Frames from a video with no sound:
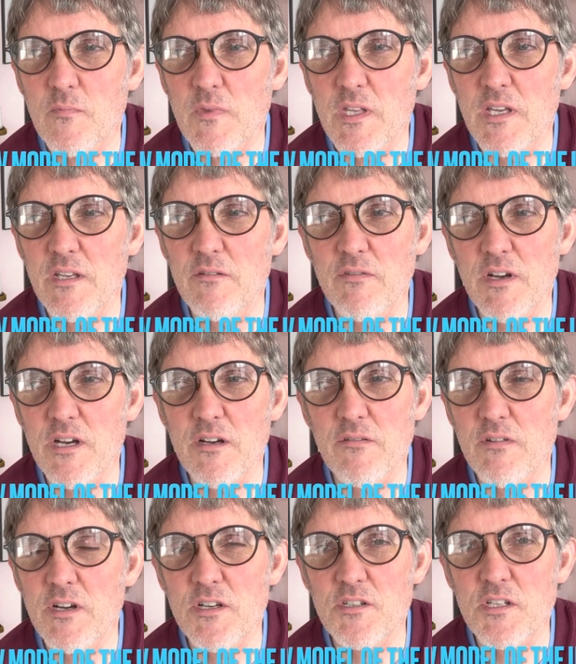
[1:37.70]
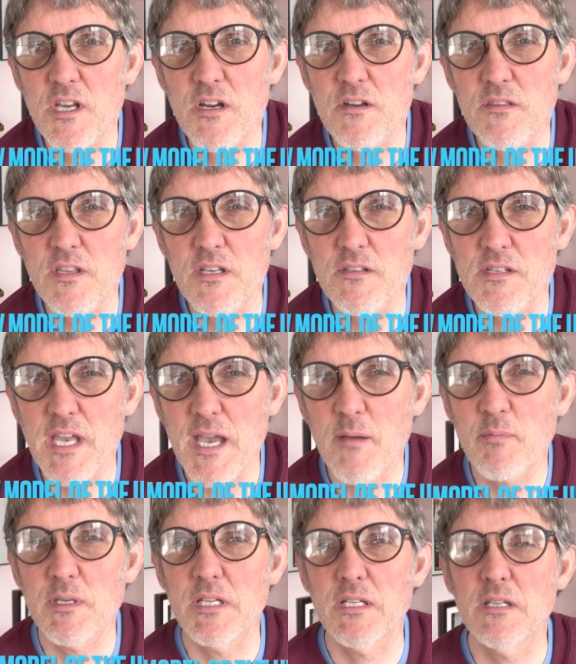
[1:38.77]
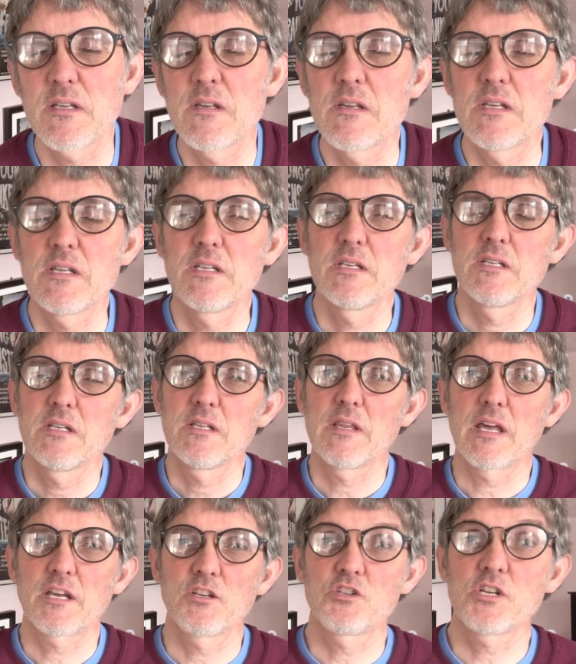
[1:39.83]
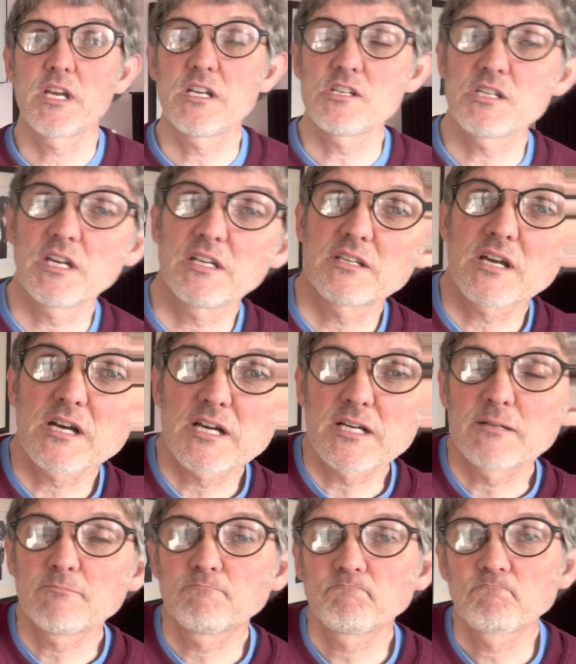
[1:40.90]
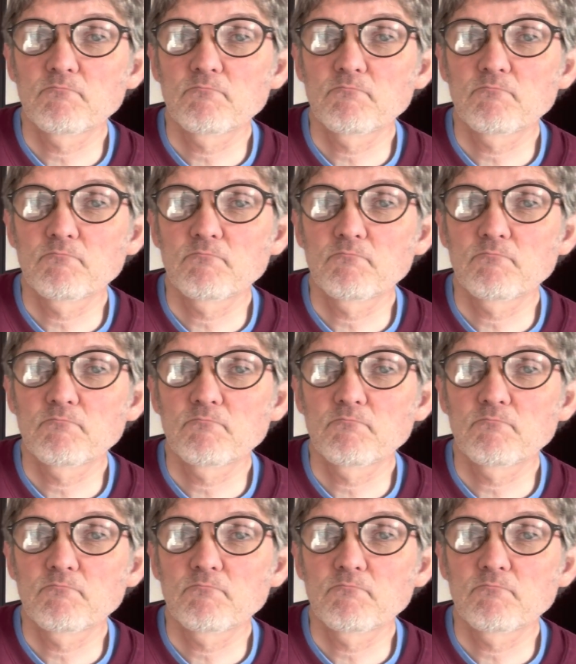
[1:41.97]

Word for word: and very, very scary things happening that could change any time.